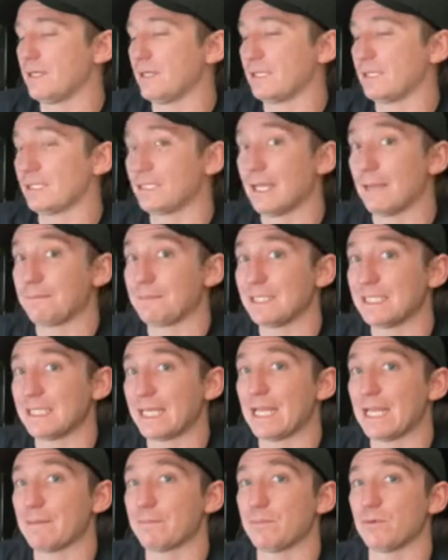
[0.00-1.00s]
accepting
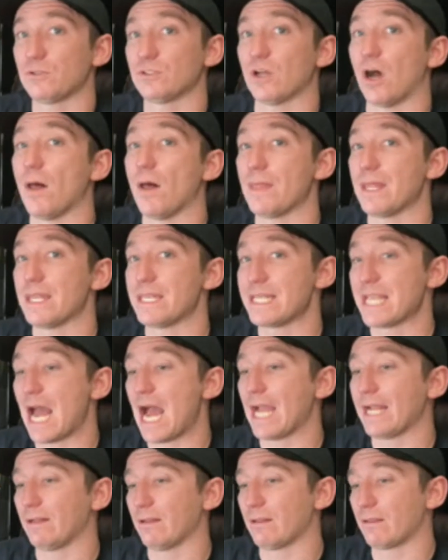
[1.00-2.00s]
campers on the
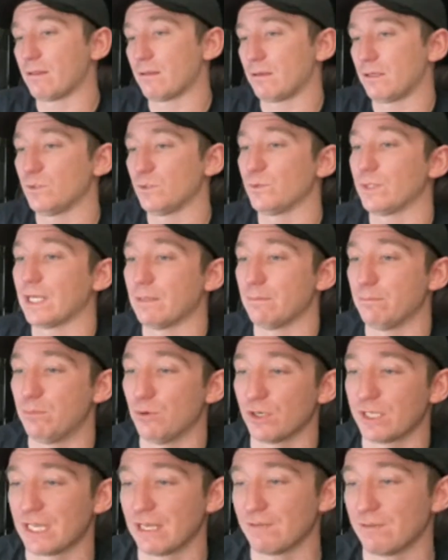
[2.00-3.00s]
9th because we got to
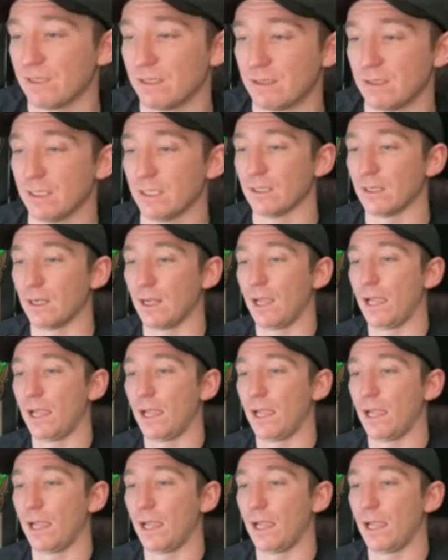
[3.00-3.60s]
book everything.